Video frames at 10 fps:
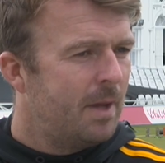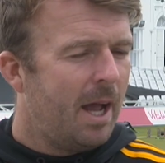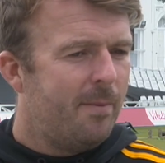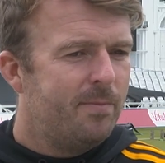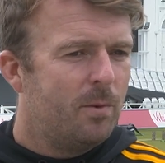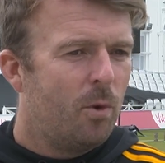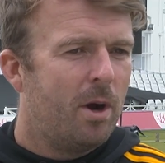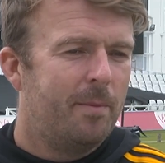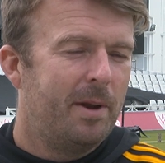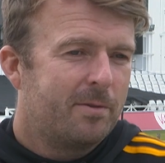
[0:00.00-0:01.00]

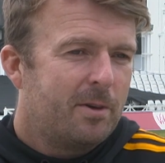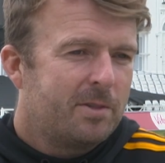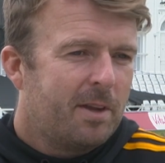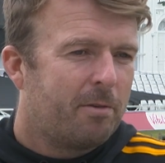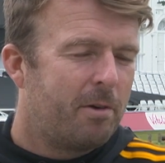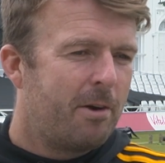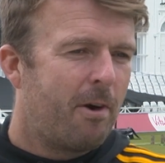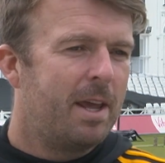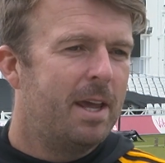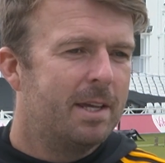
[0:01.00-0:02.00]
Well, I've obviously had 3
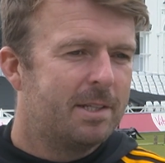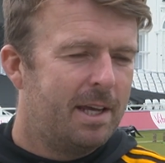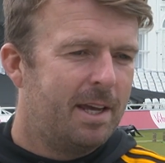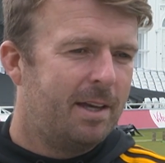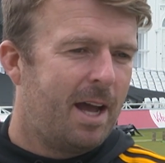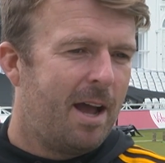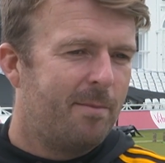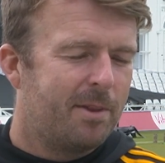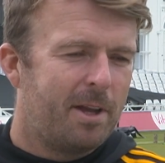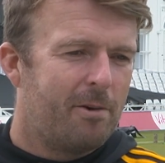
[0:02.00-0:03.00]
great years here,
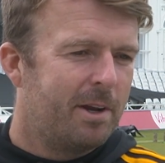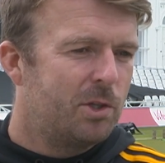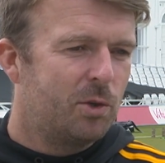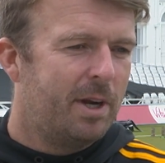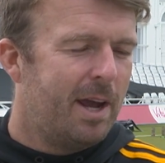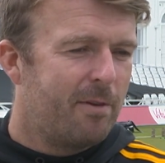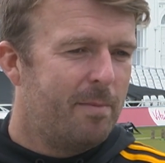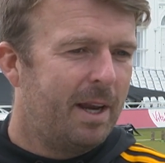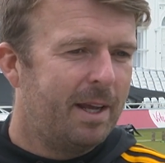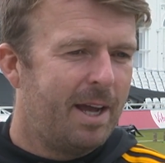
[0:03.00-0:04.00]
thoroughly enjoyed every
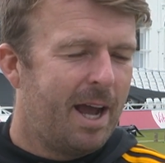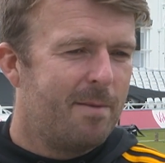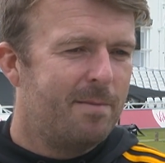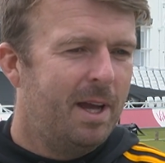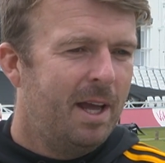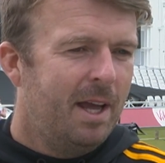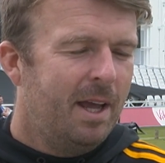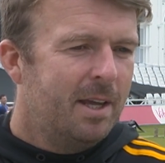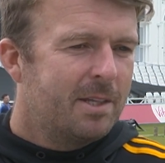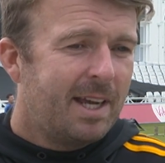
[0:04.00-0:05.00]
minute.
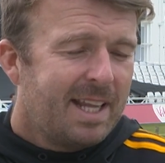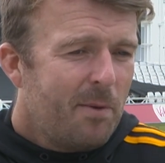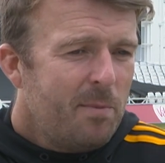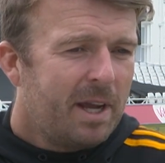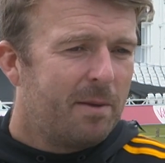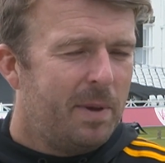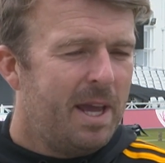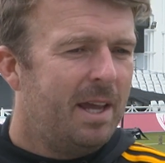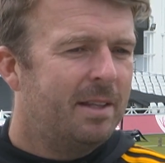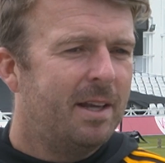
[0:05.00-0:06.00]
Sat down with Mick and
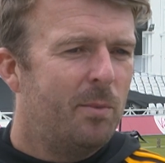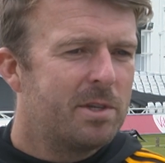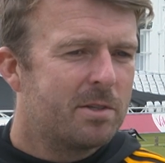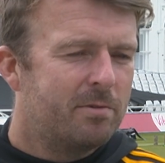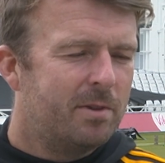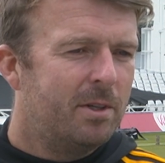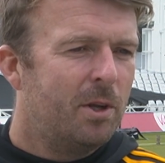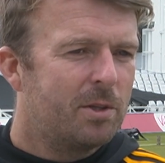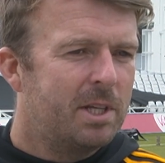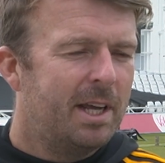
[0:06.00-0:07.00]
Pete and we just
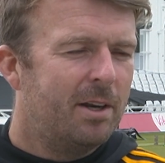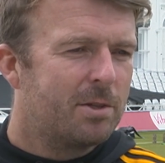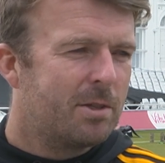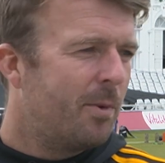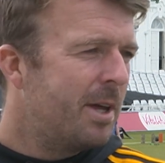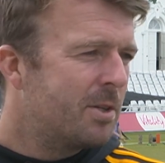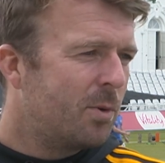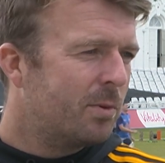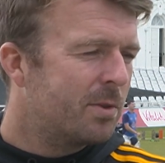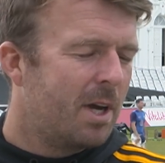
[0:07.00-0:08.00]
looked at the way the
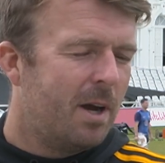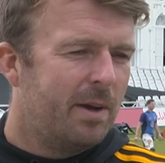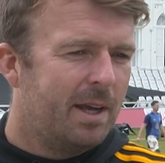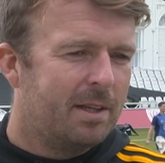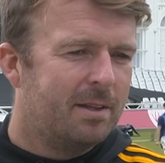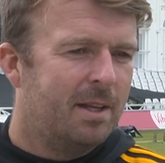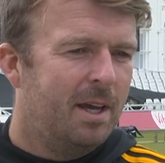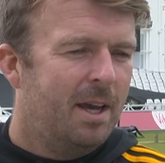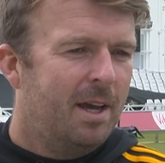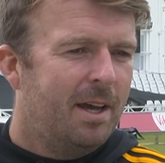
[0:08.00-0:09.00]
squad was going
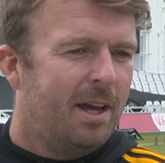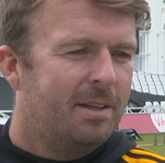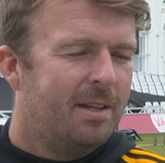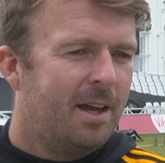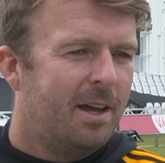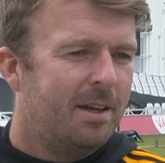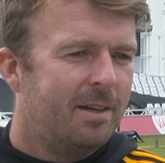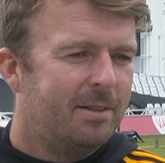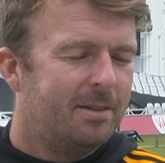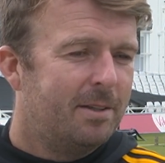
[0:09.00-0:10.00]
and the
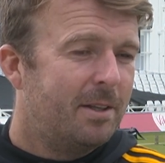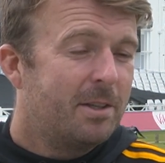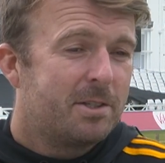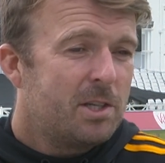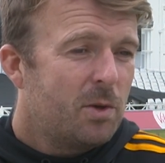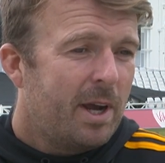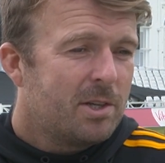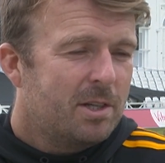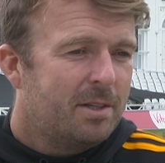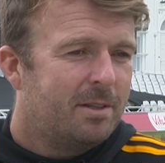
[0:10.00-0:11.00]

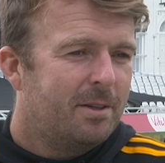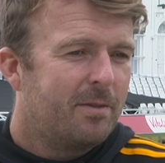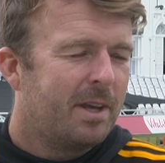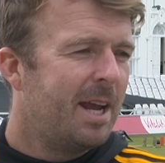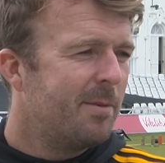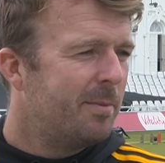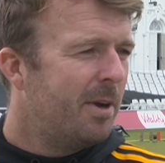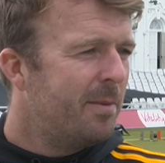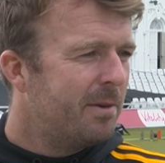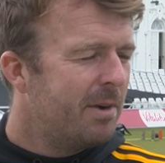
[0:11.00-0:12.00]
situation of the game at the
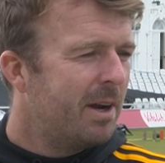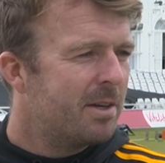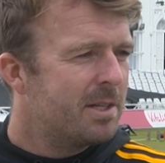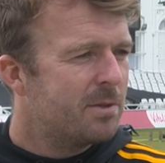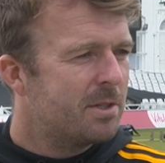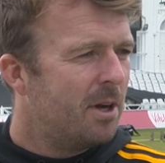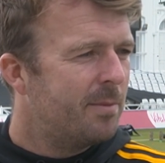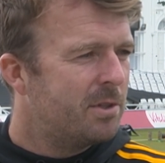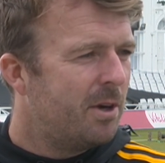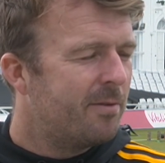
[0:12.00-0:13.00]
moment, and realised it was just
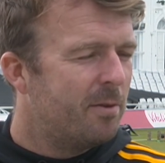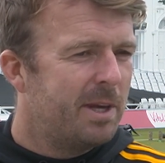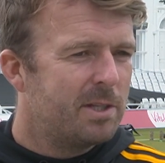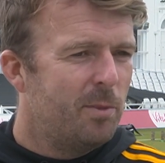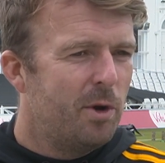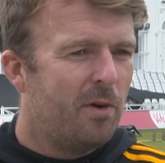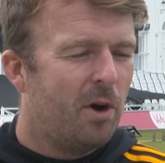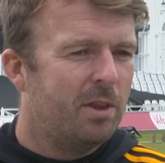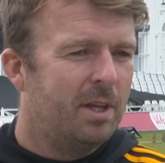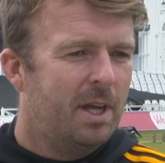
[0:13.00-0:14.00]
time for me to move
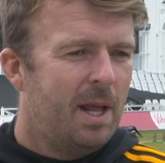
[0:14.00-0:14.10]
on.